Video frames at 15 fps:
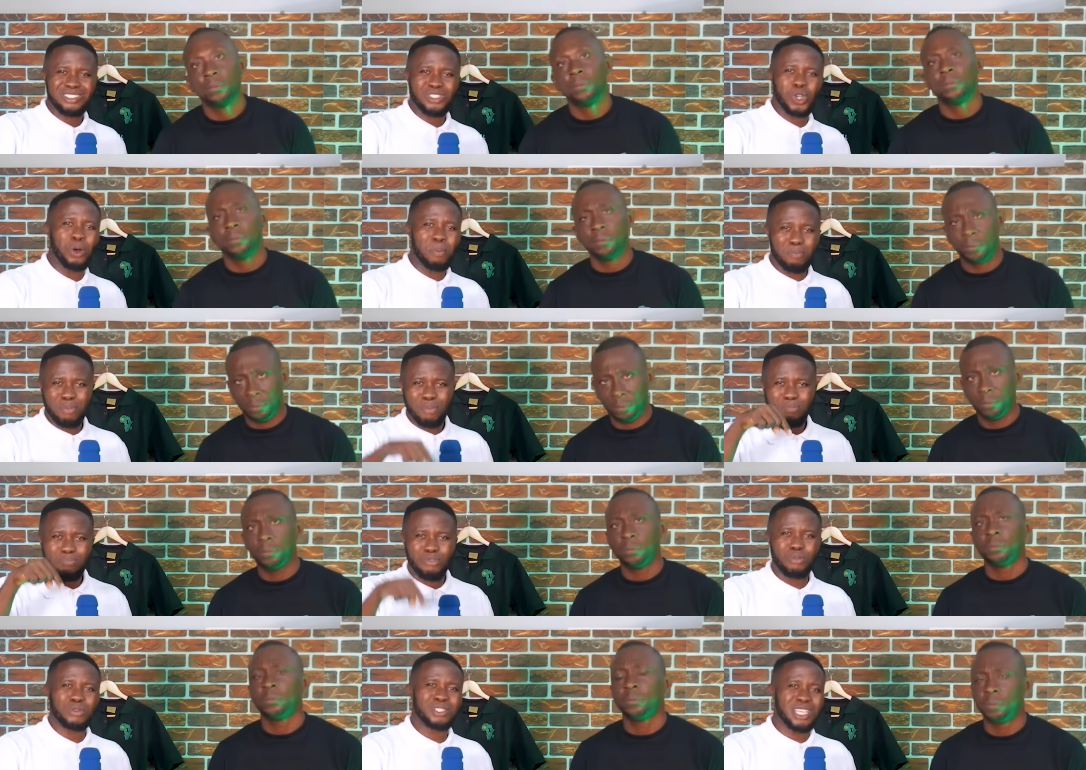Speaker 1: top
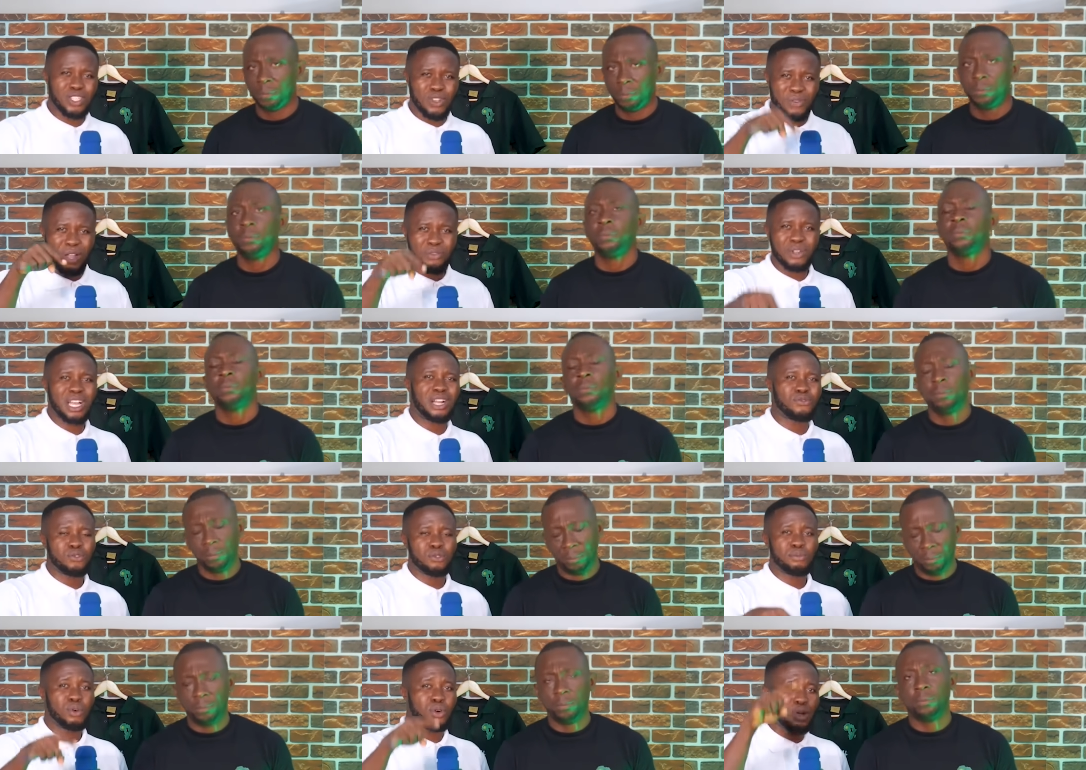promoters of African
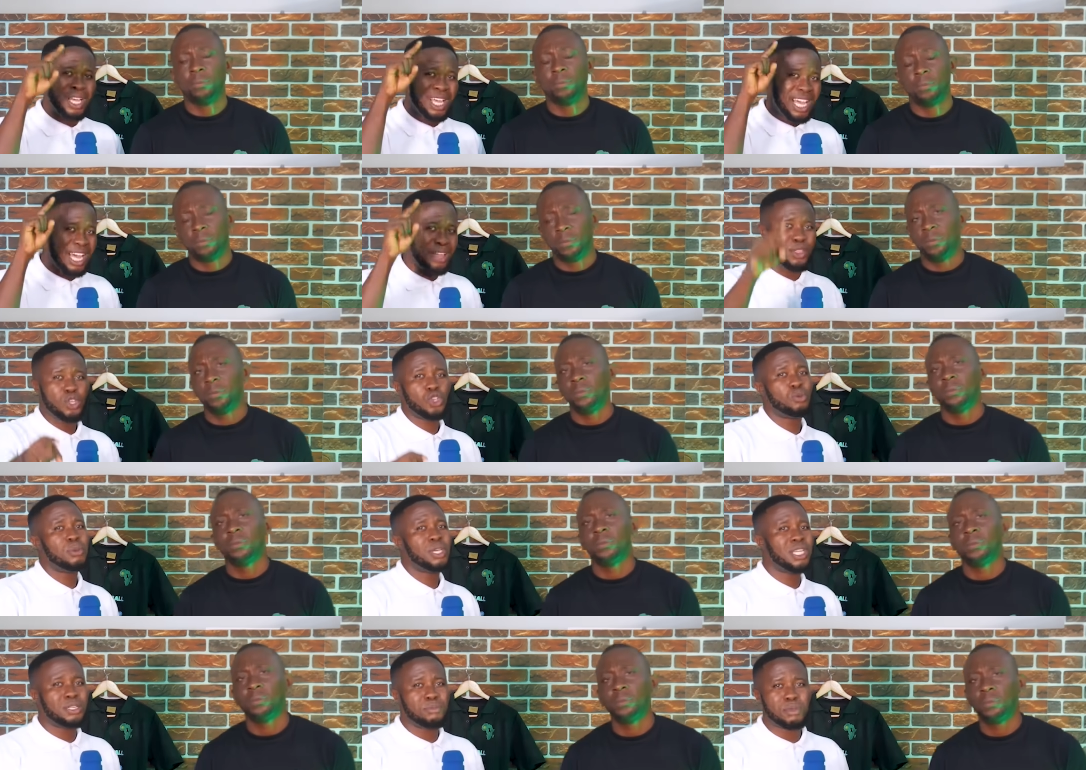football, I think
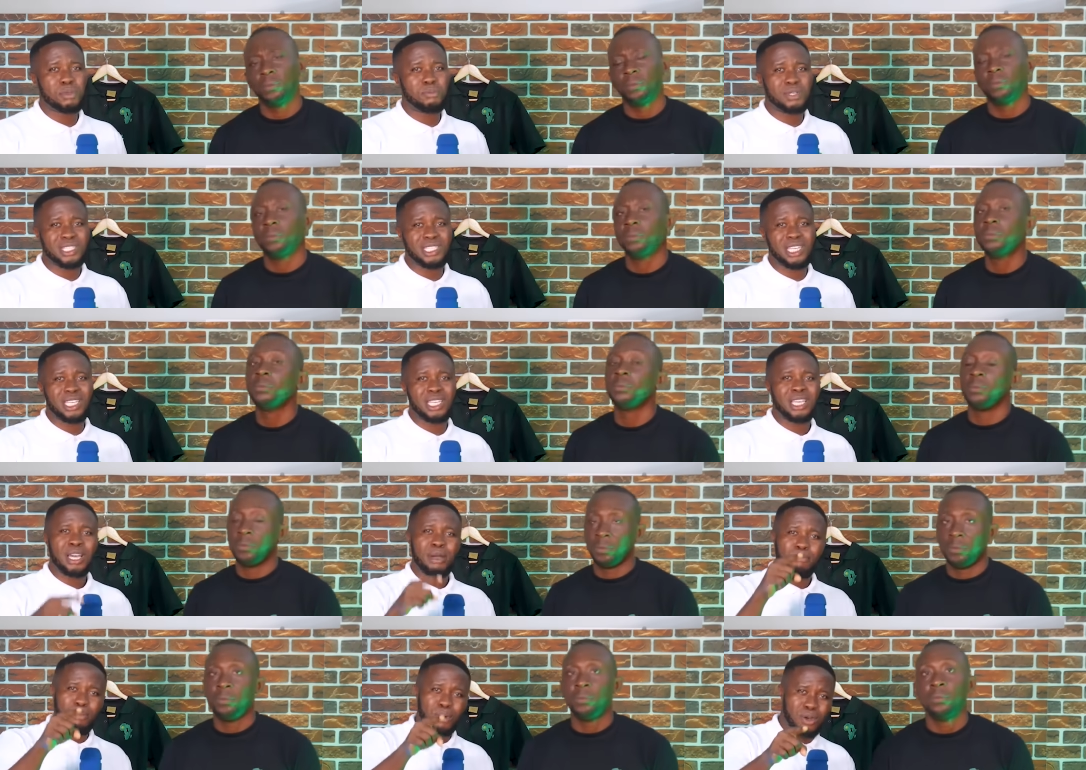you're making a big
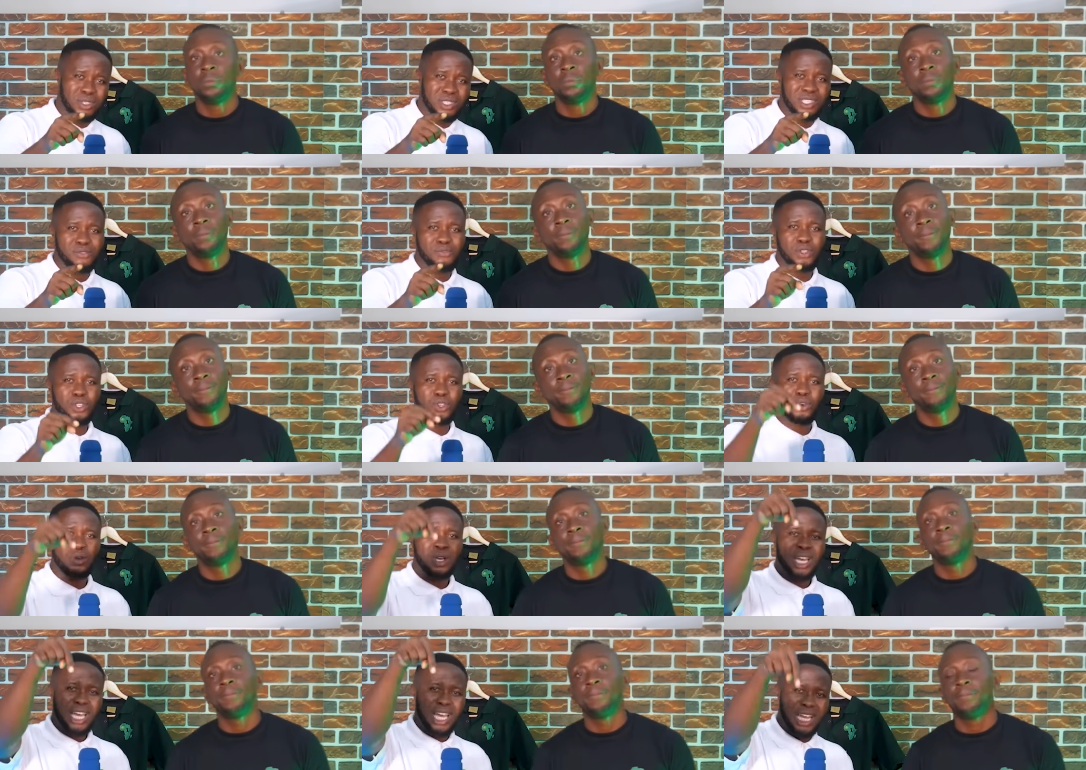mistake. Pause the
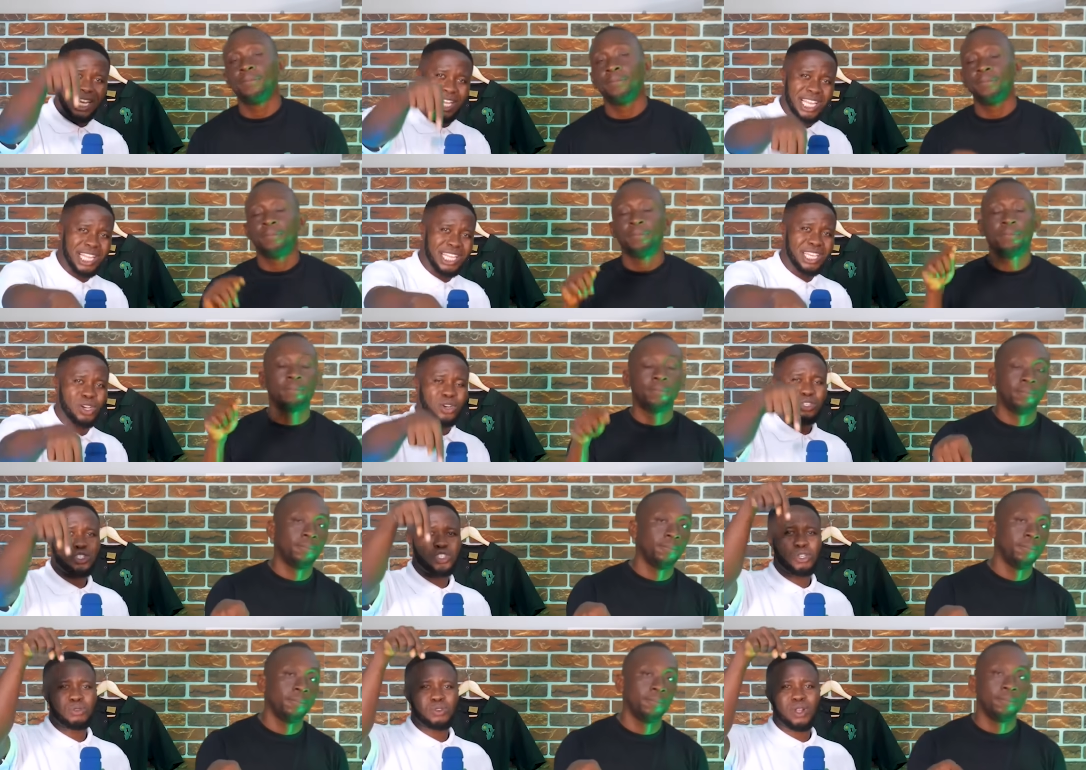video and then click
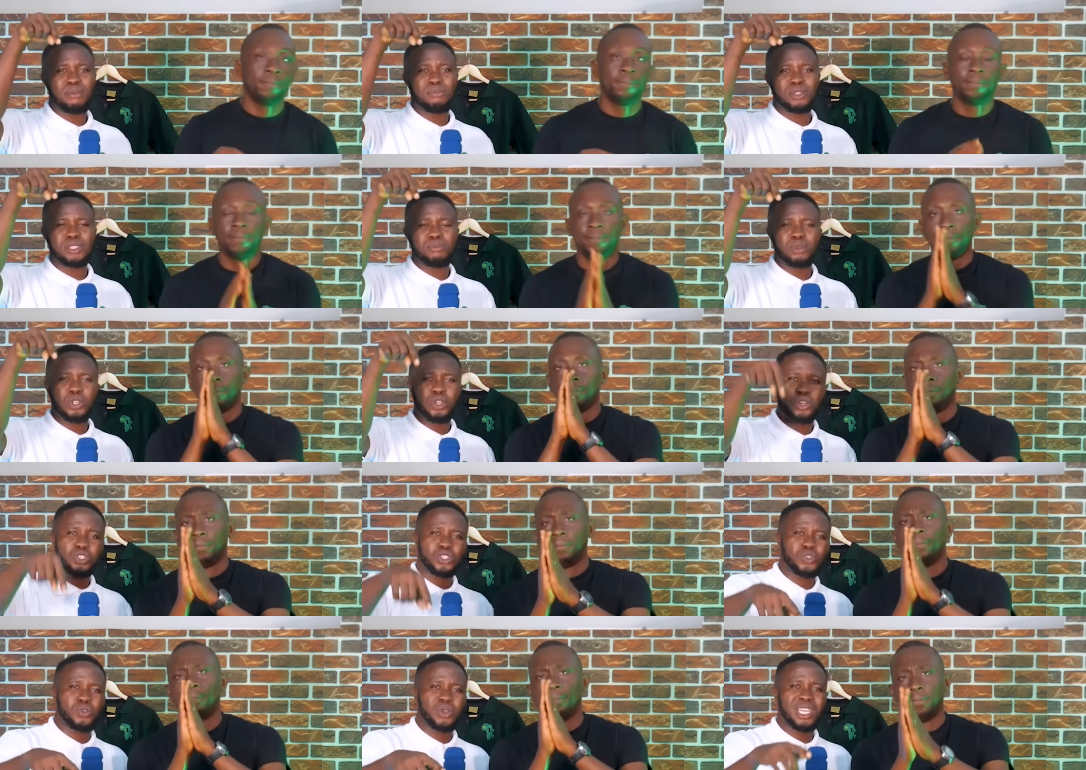on the subscribe button below
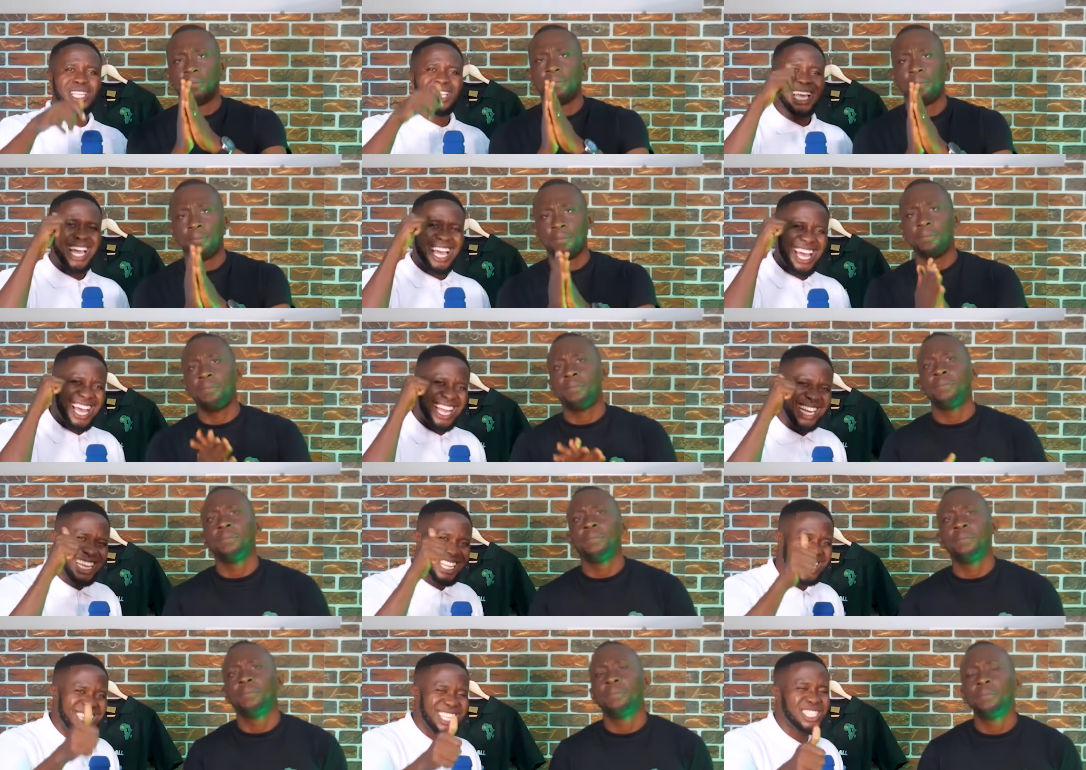your screen
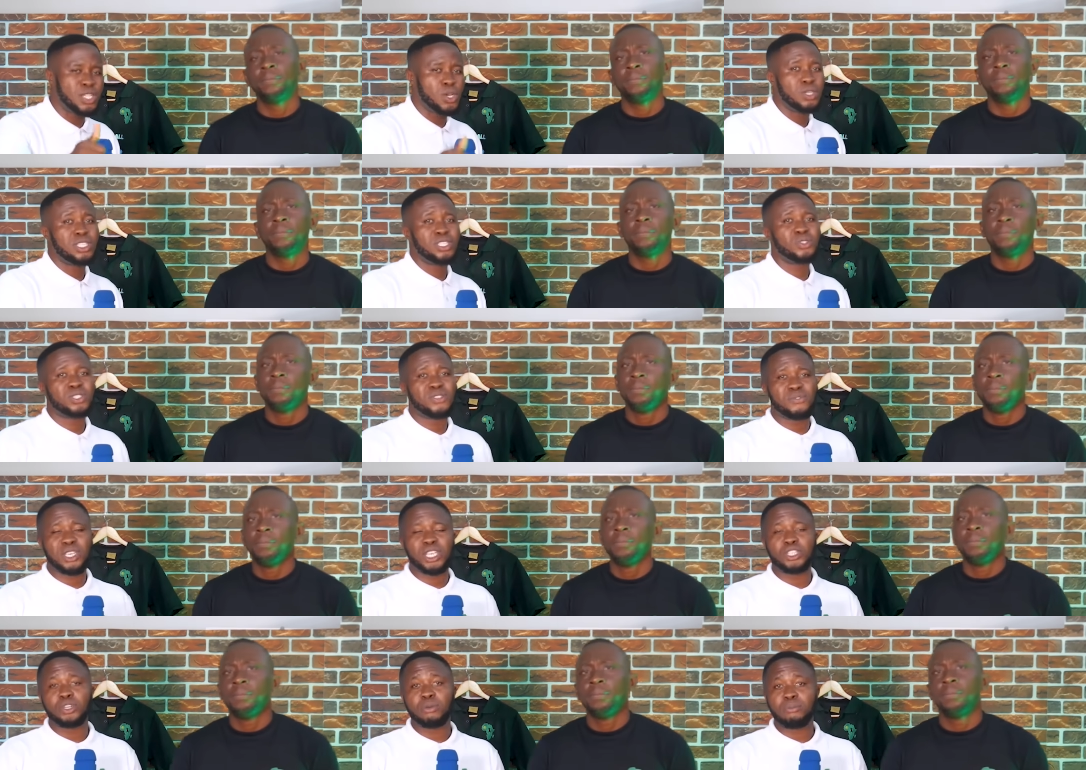and then hit on the
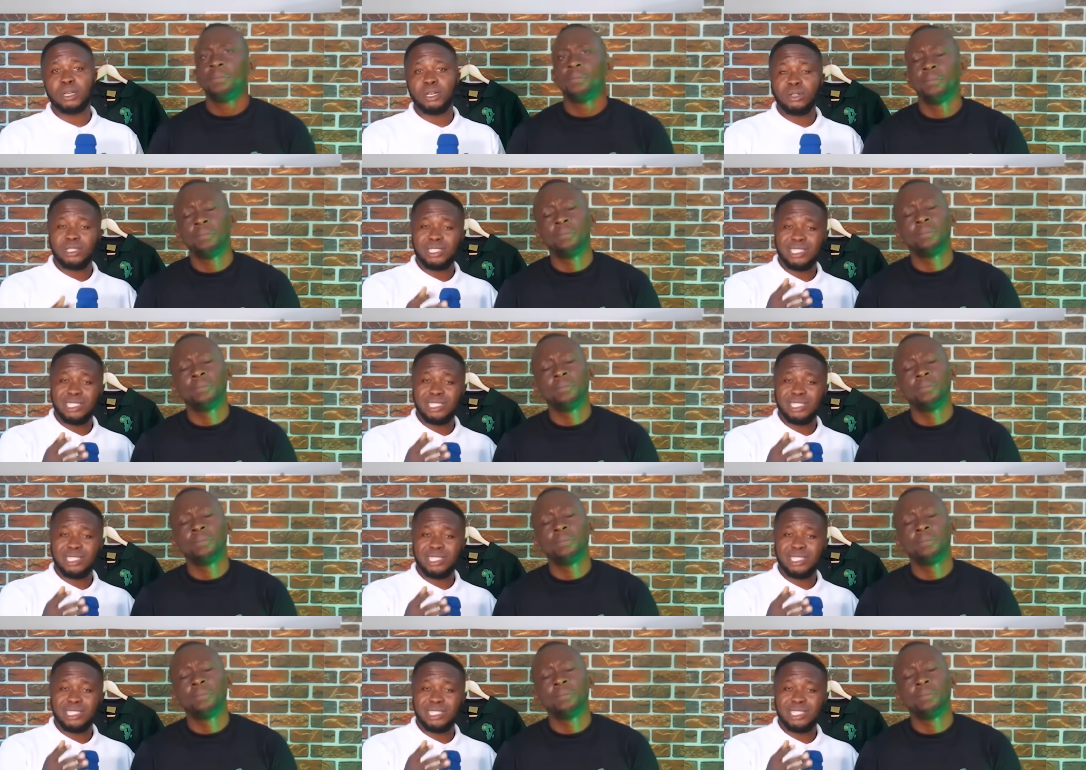notification bell.